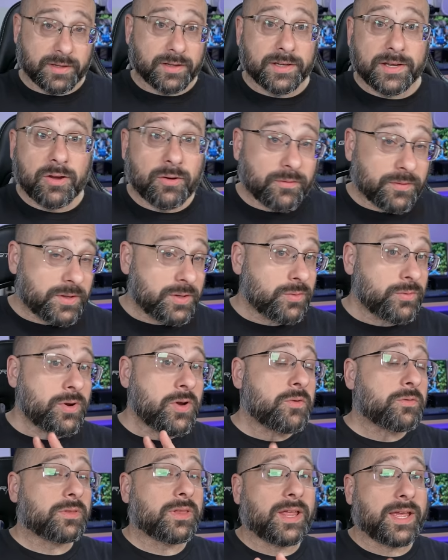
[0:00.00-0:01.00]
Now, if you
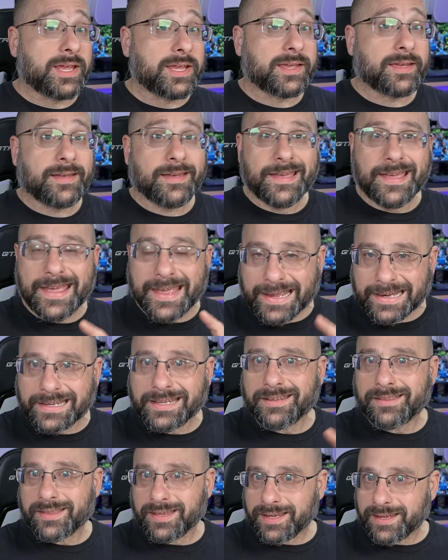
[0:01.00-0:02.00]
don't like
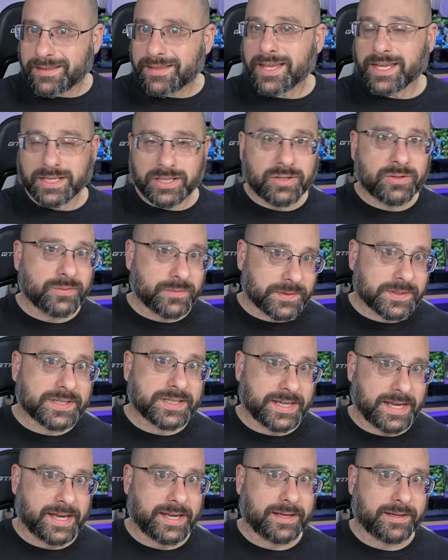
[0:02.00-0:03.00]
anything that you've
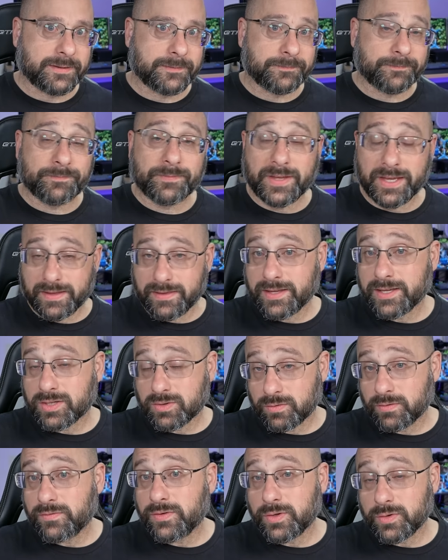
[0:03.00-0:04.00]
seen in
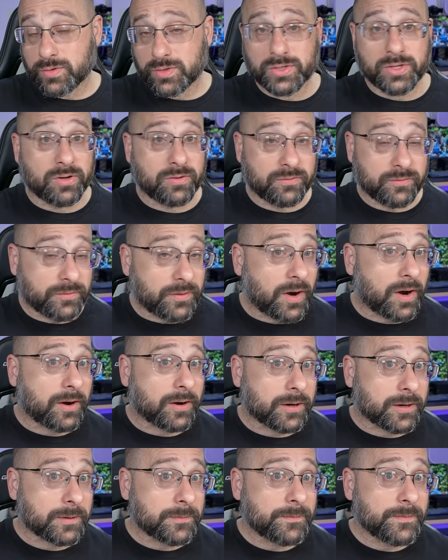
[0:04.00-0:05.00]
this review so
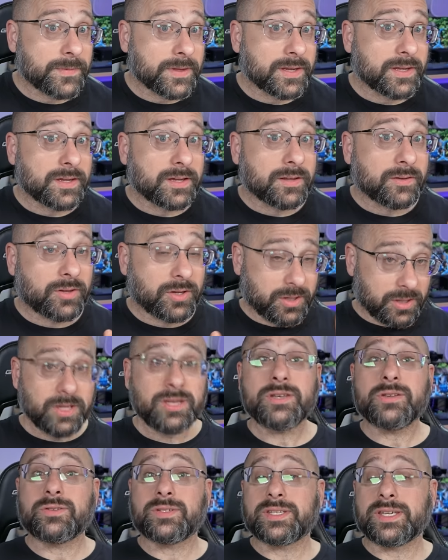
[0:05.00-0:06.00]
far, the good
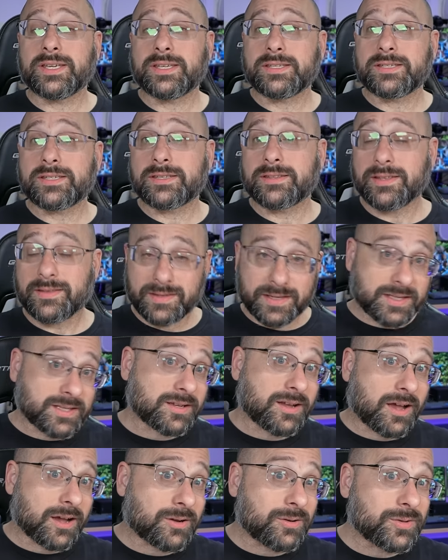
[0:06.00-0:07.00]
news is that these
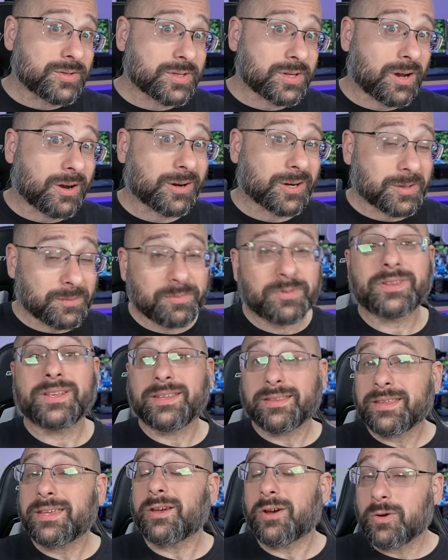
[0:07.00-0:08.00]
goggles are
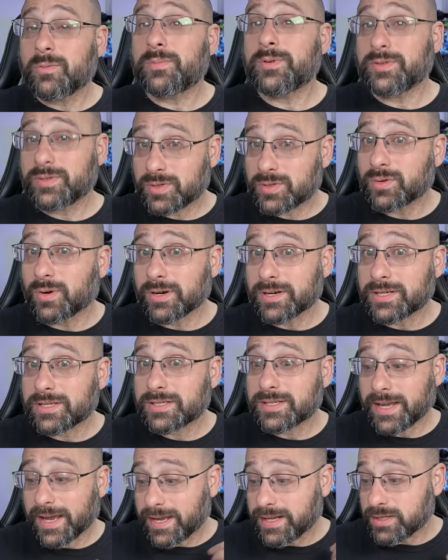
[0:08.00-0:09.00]
completely open
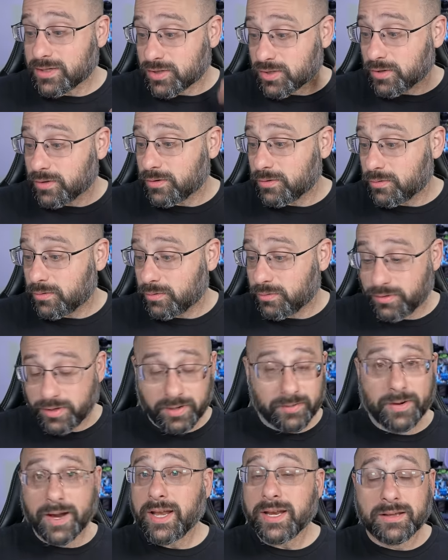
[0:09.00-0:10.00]
source, and so
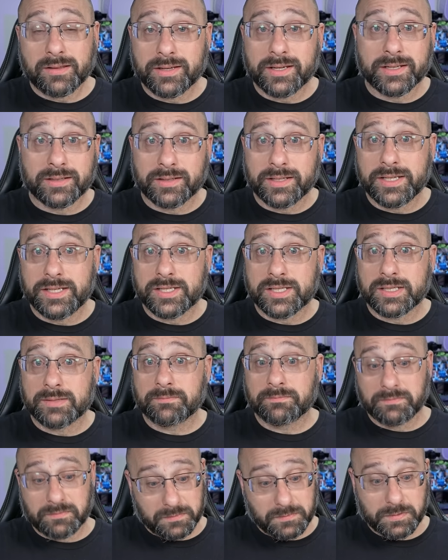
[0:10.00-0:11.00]
theoretically at least,
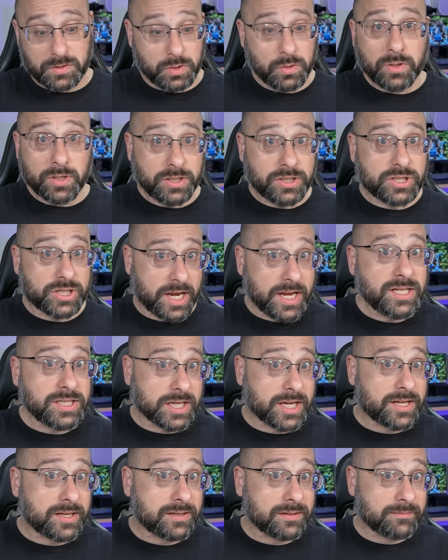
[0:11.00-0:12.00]
you could change
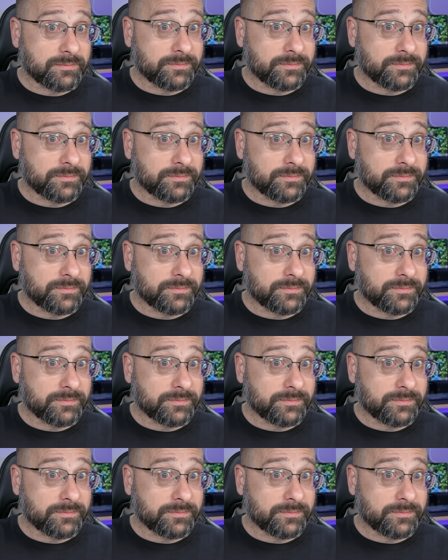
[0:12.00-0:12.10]
it.